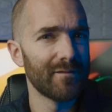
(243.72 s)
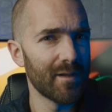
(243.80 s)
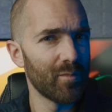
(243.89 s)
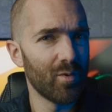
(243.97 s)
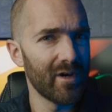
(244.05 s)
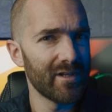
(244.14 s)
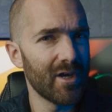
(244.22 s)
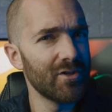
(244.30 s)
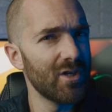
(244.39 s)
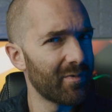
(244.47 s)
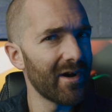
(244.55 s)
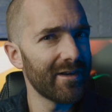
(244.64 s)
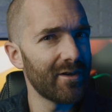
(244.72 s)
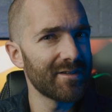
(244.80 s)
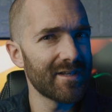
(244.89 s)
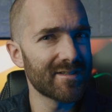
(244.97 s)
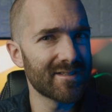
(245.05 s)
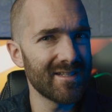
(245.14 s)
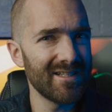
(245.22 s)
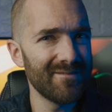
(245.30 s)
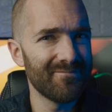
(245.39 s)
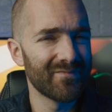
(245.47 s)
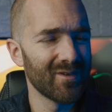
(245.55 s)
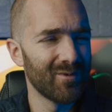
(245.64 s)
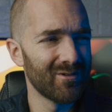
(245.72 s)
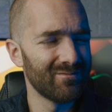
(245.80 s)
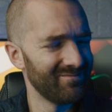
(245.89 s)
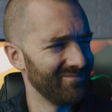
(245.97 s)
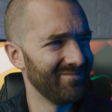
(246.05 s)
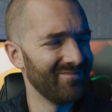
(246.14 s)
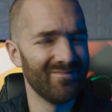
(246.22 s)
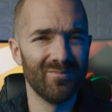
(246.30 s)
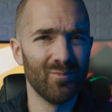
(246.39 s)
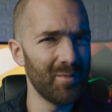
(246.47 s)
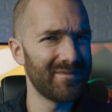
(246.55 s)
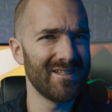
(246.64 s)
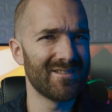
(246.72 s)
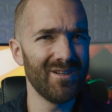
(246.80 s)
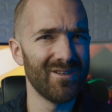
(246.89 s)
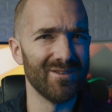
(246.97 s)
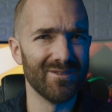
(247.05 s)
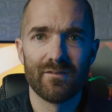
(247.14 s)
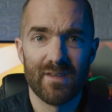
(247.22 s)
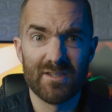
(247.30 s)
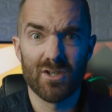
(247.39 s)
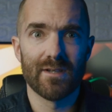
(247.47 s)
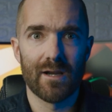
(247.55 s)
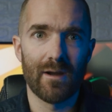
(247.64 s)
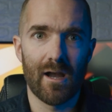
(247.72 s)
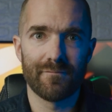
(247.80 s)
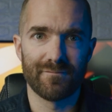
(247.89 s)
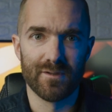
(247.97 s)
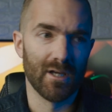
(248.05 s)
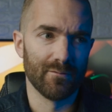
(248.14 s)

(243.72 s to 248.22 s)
Number one, a new brand identity. Well, whoop-de-doo. They do now have you know,